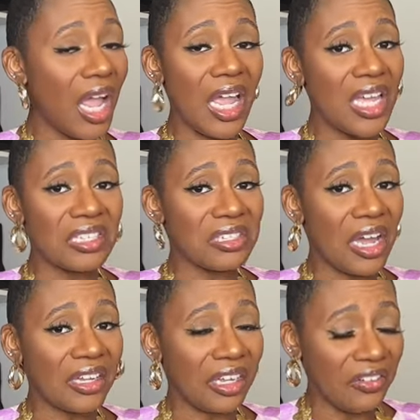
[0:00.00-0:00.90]
it's
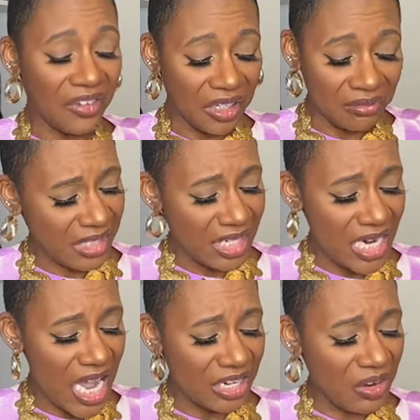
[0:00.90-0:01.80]
not giving.
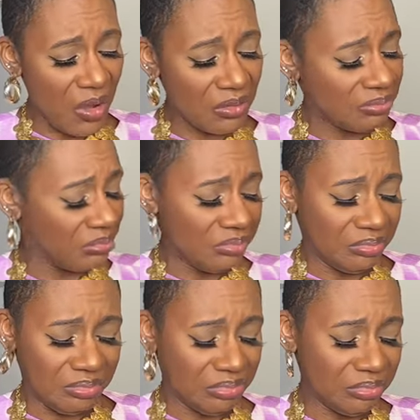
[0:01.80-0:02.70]
Not at all.
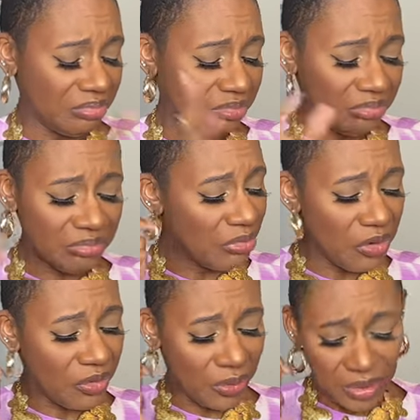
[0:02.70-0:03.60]

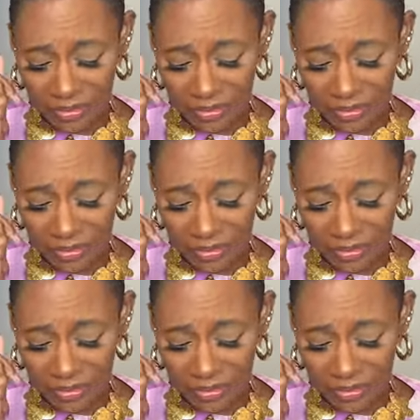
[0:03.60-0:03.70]
Moving on.